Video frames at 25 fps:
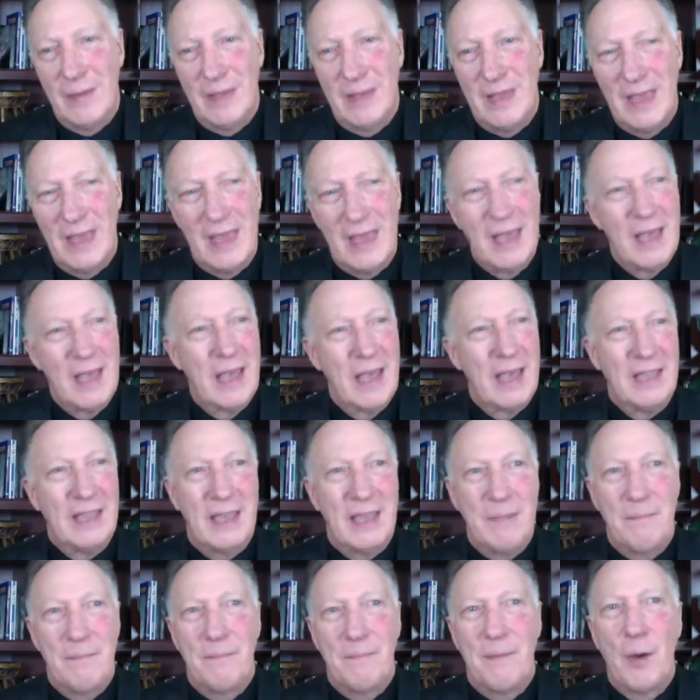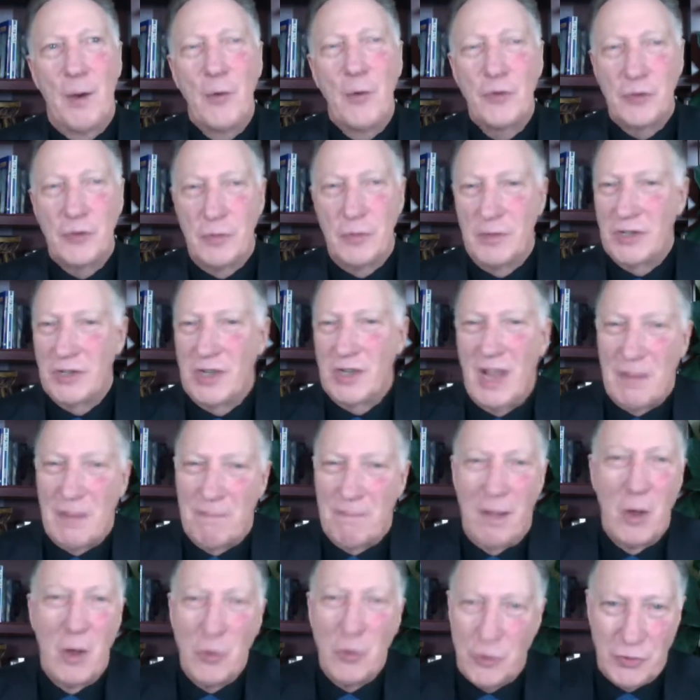and they poster this. It's
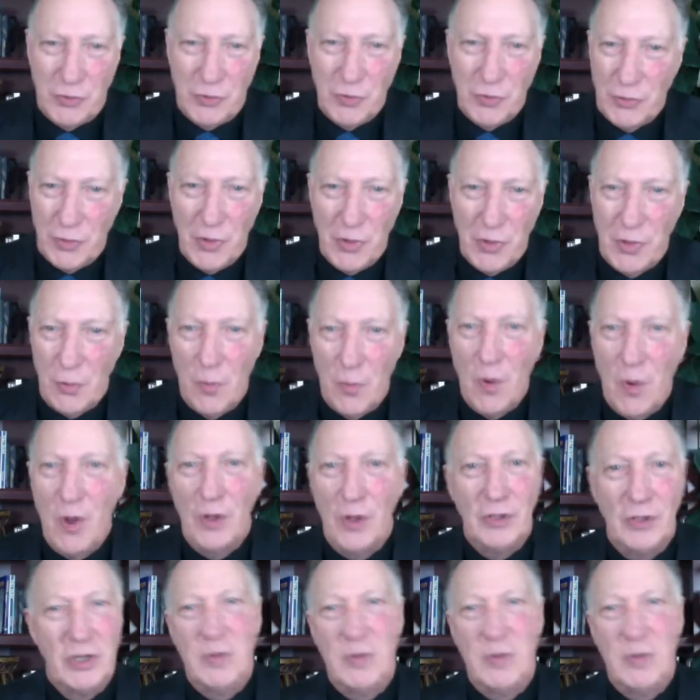like posters on the wall.